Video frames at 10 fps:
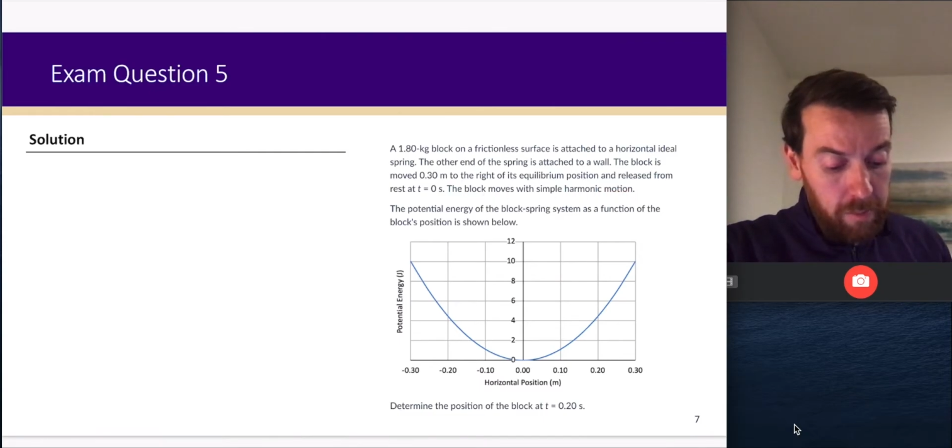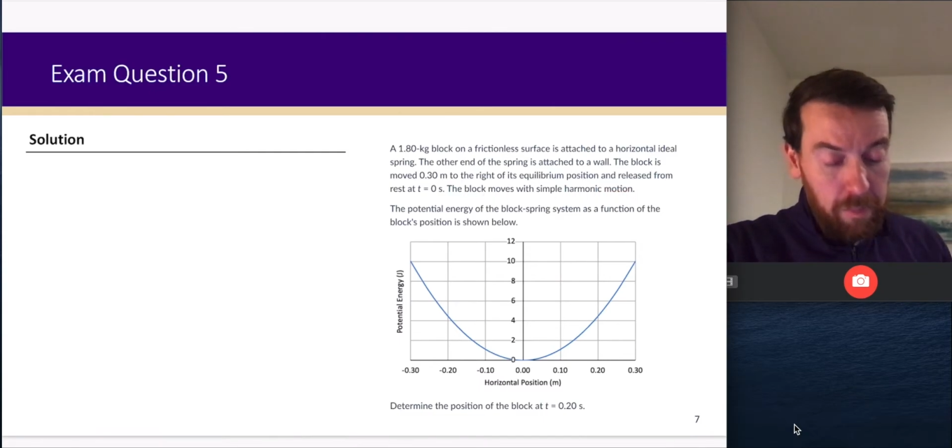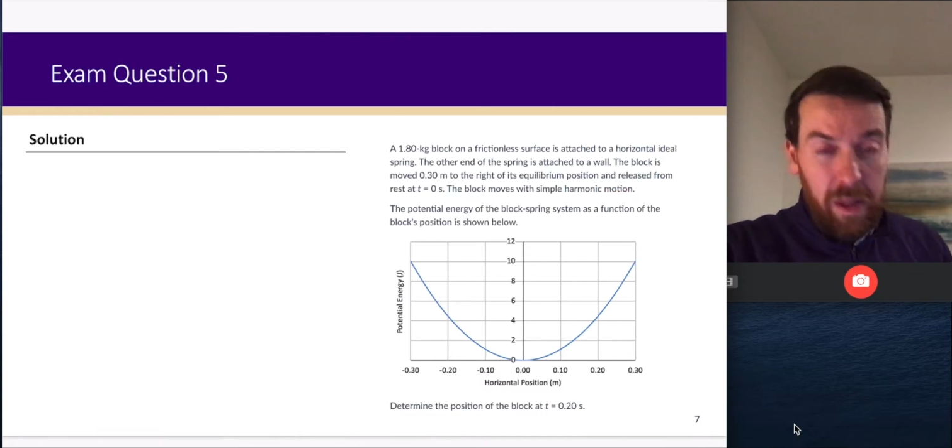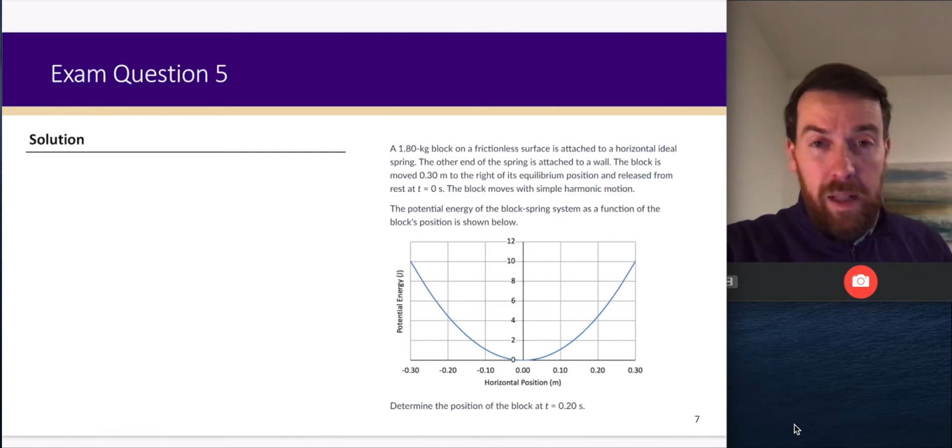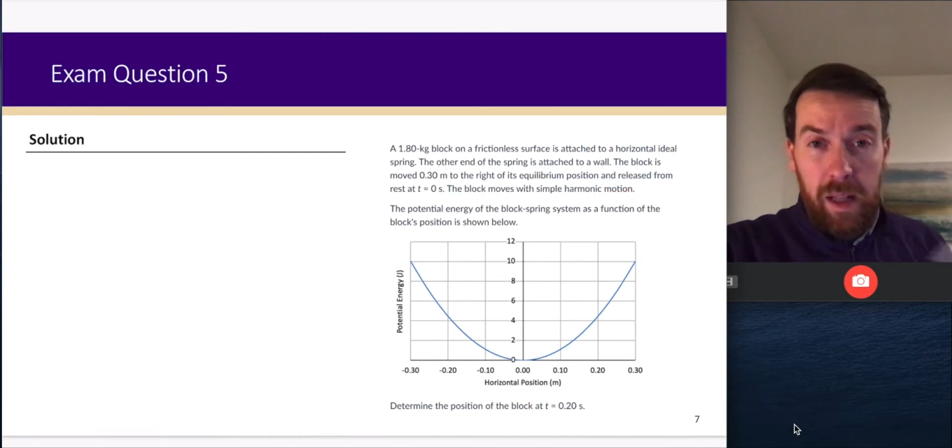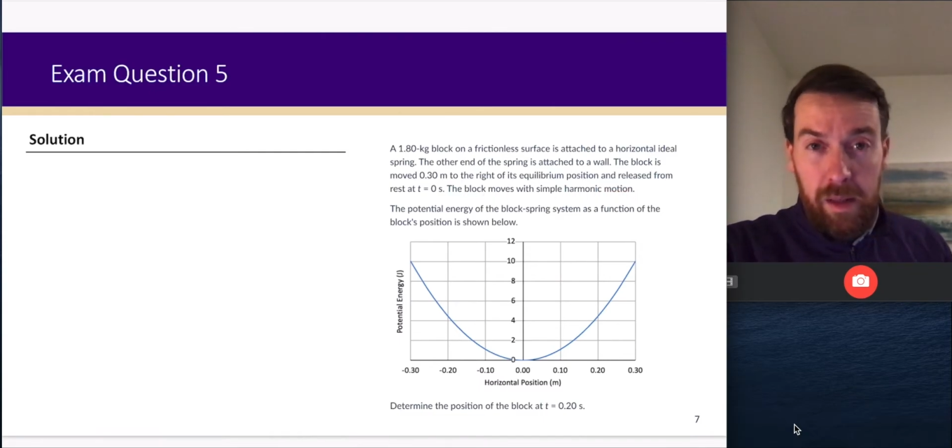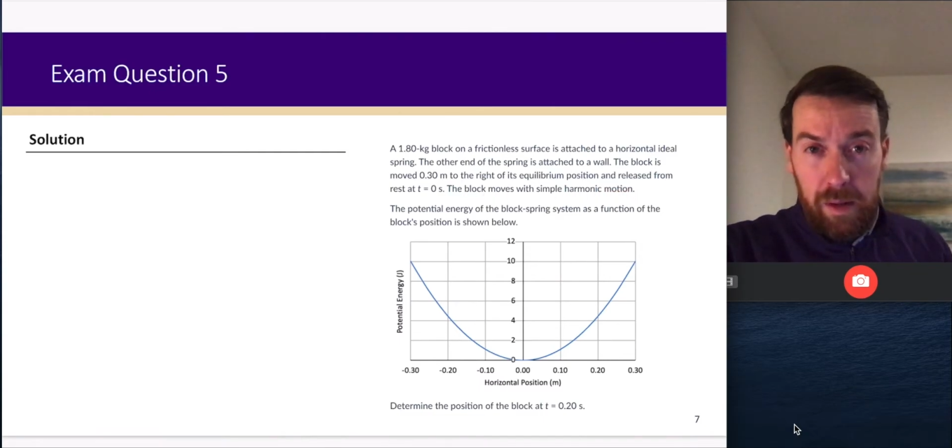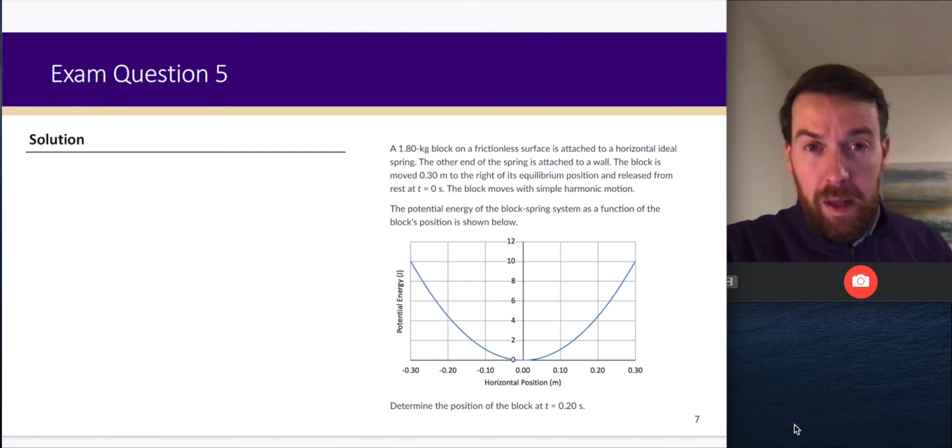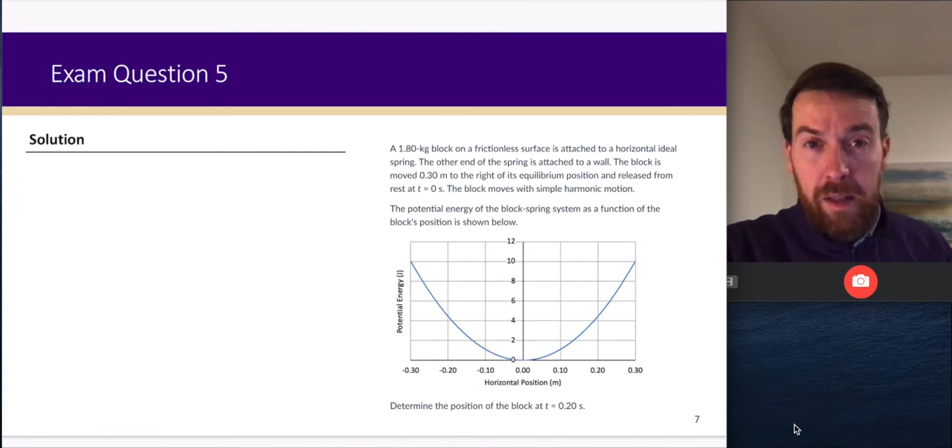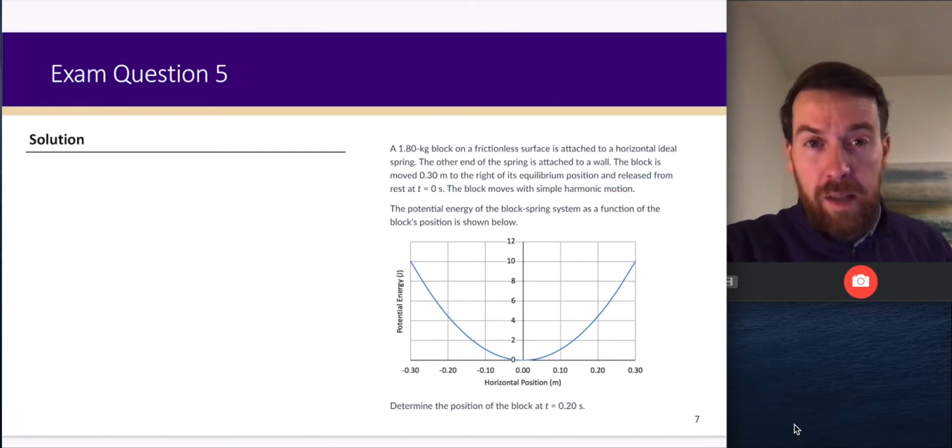then
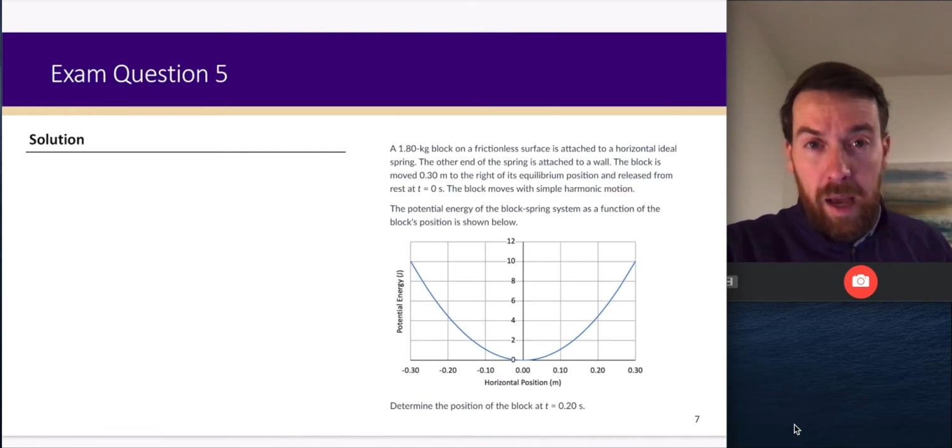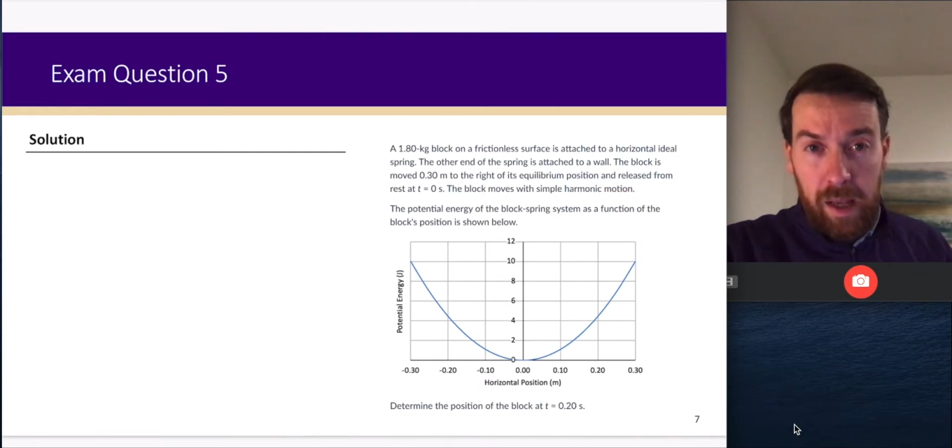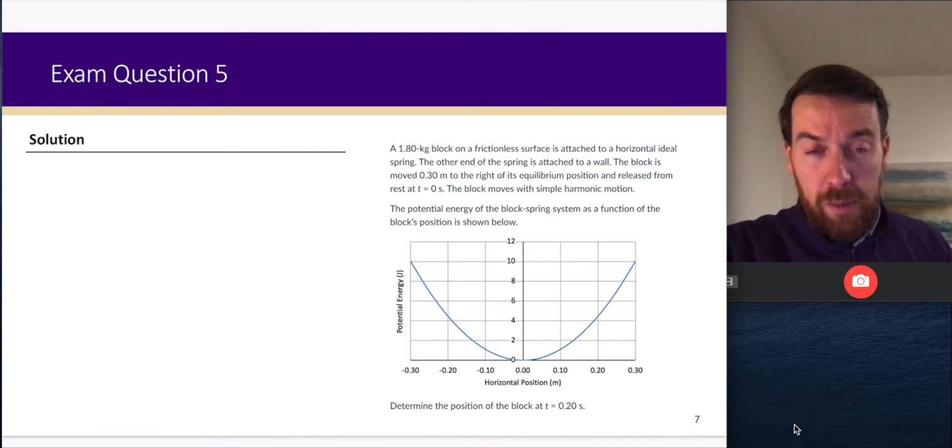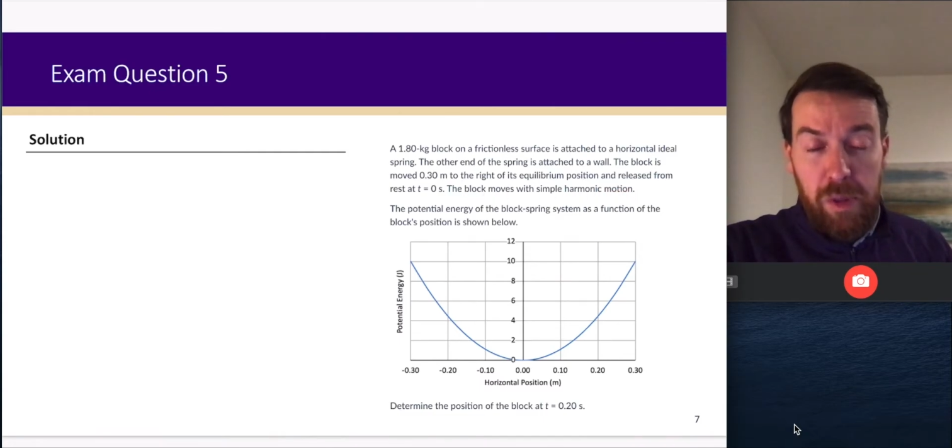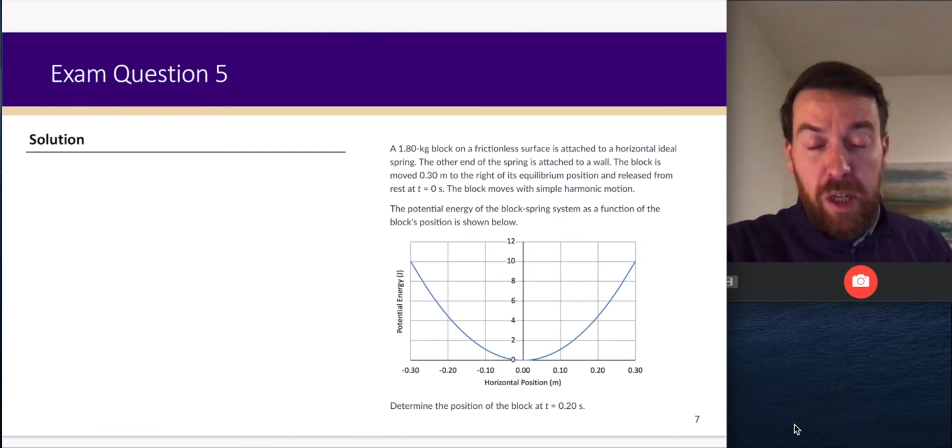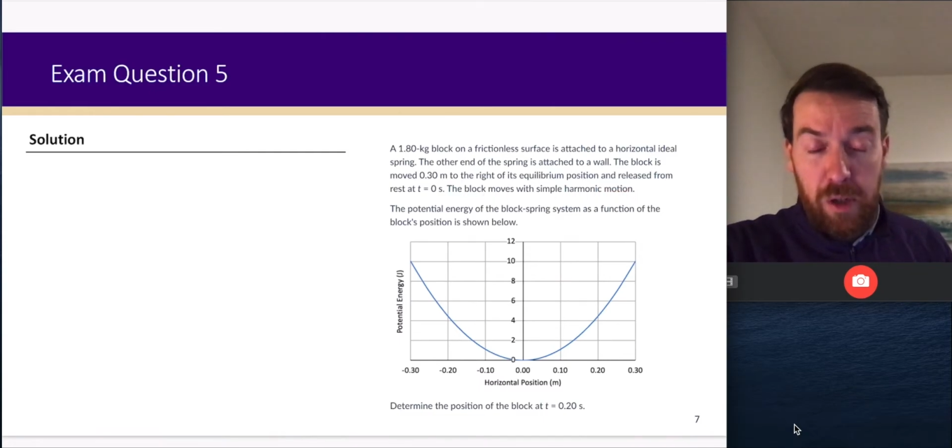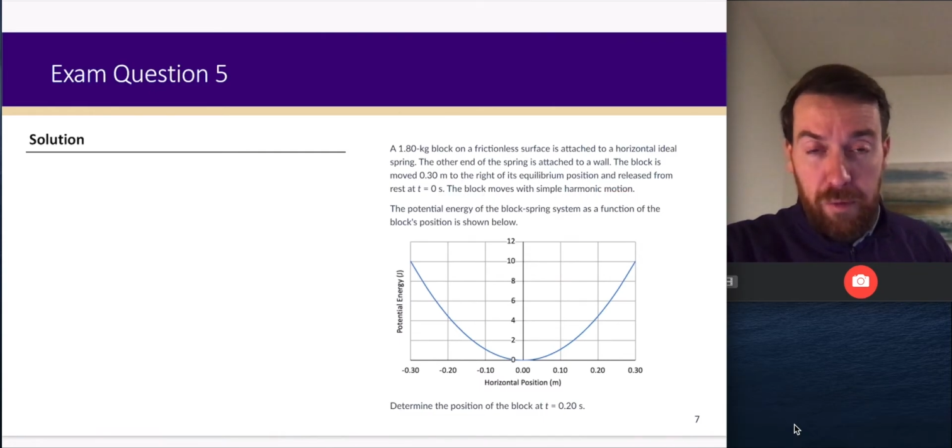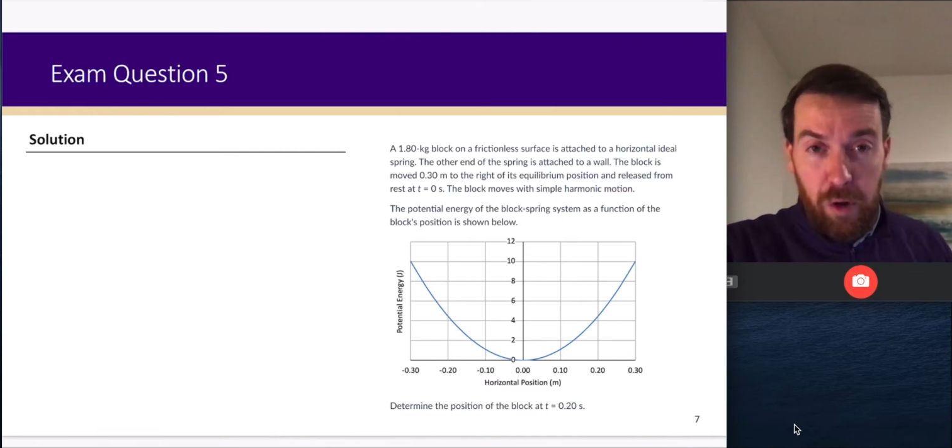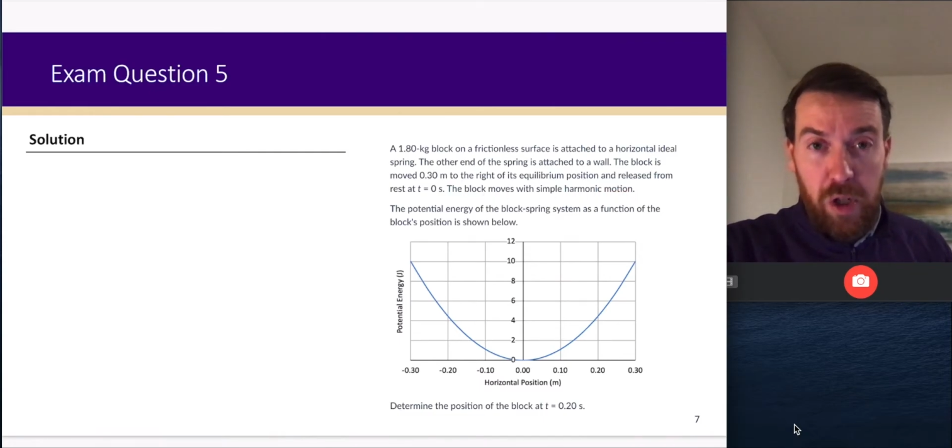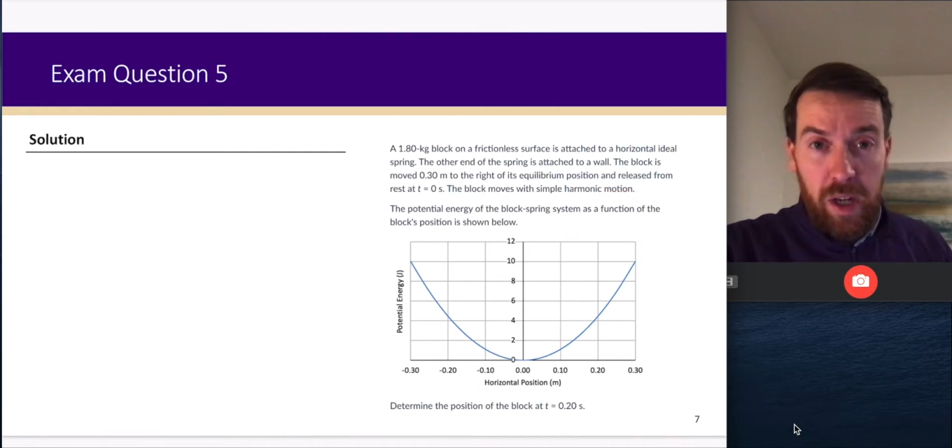its position
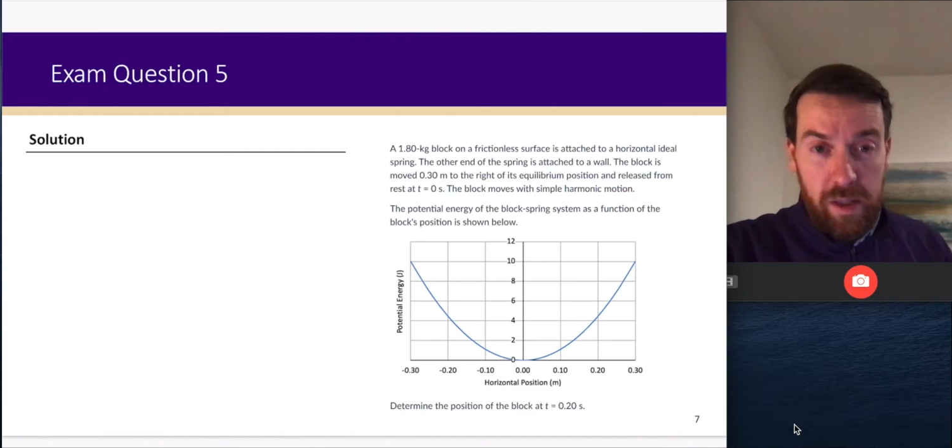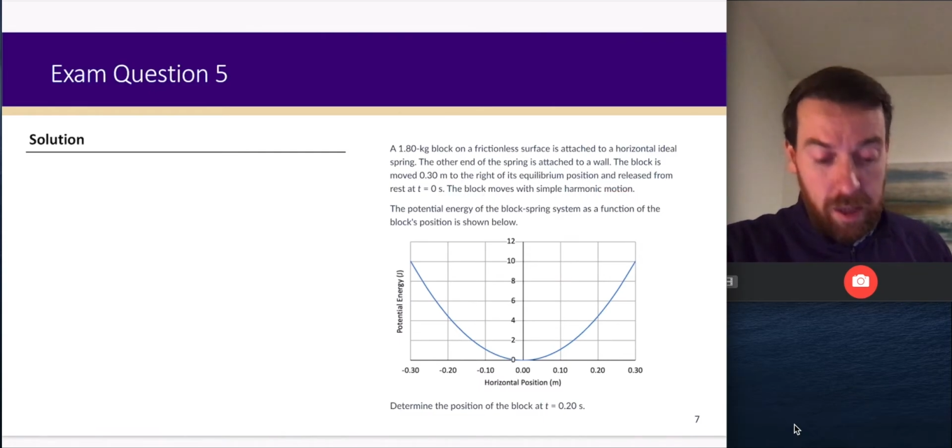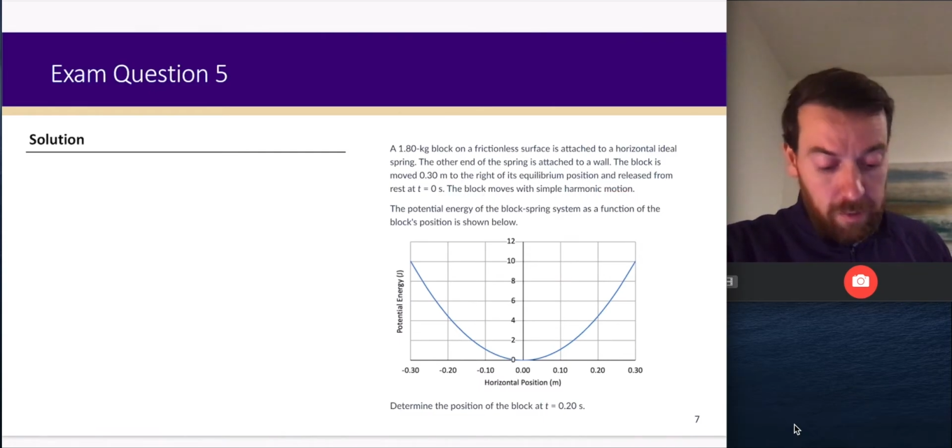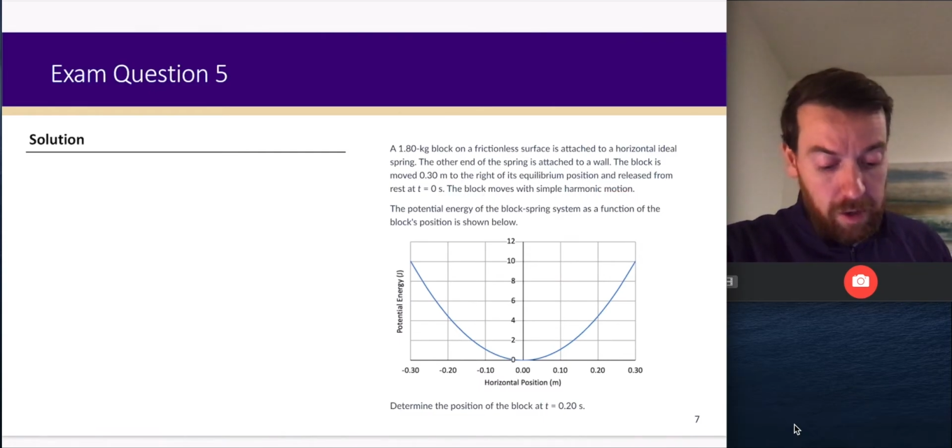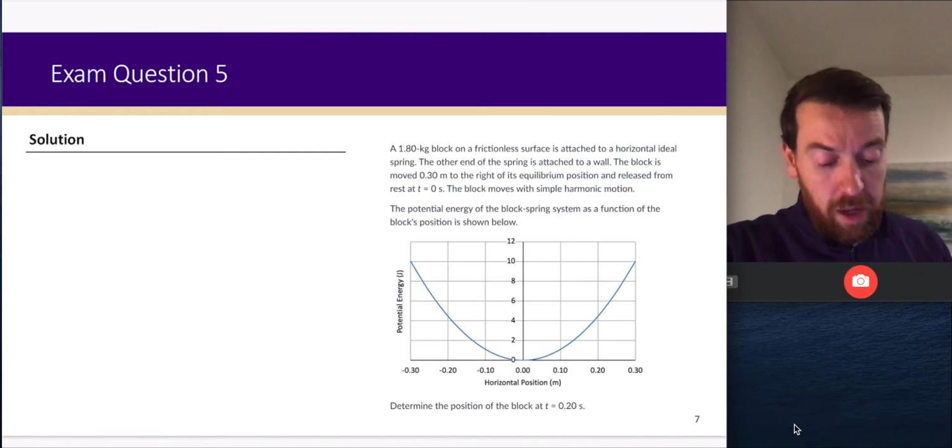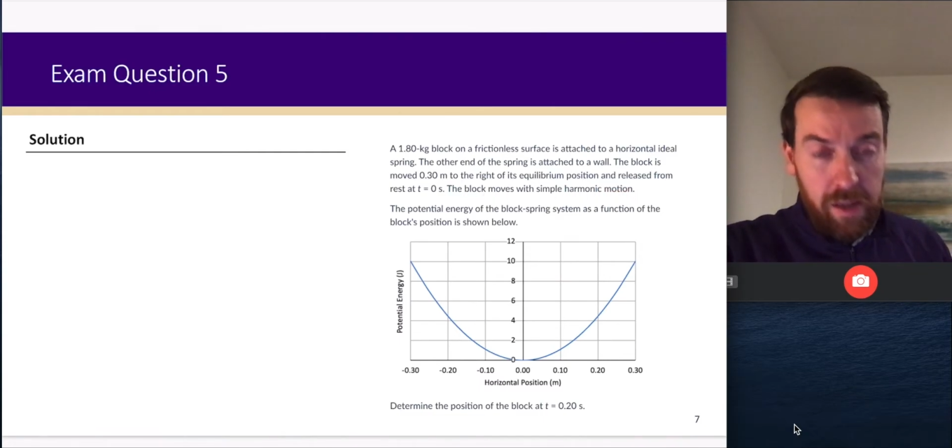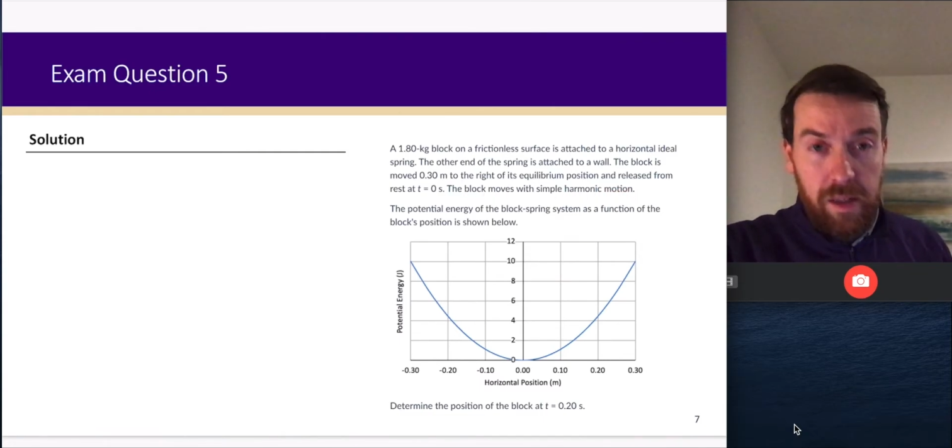function is given as a